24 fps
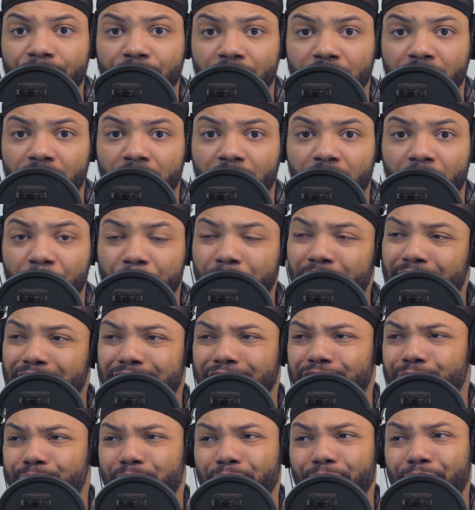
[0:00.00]
But
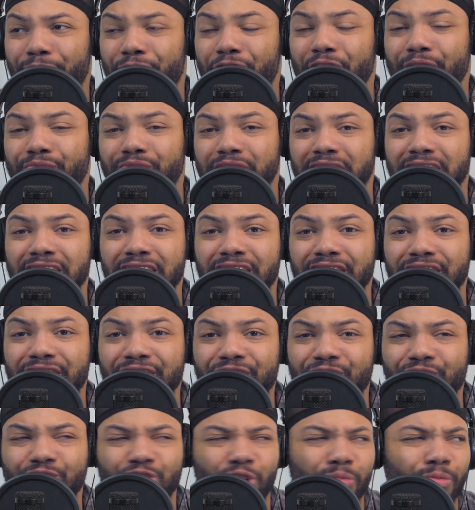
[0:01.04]
it's been 15
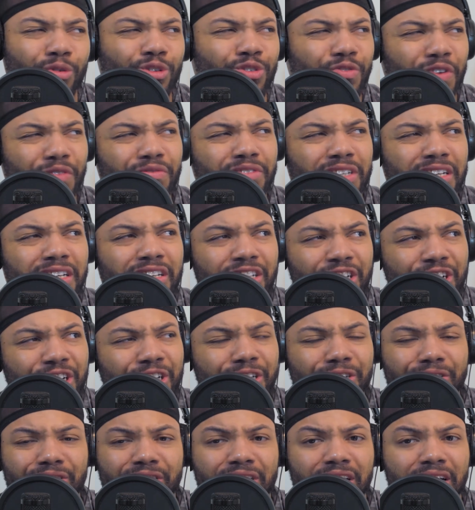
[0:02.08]
years, almost 15
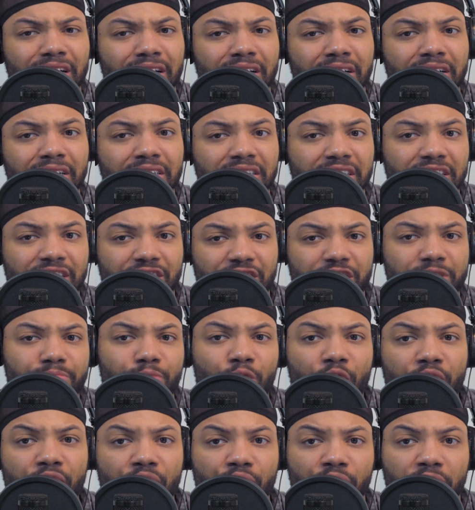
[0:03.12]
years since this
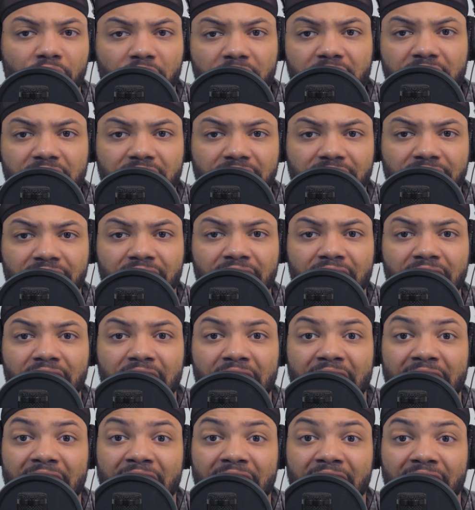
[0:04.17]
movie released,
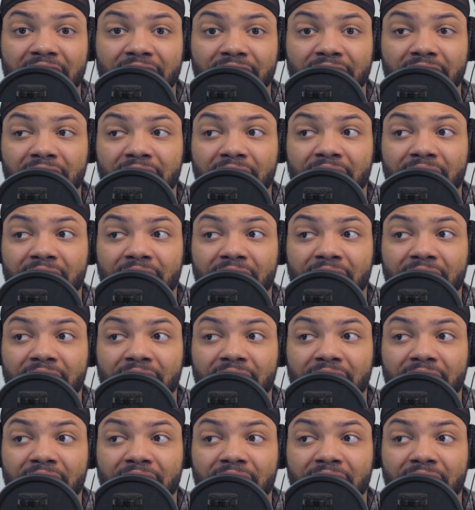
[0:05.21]
and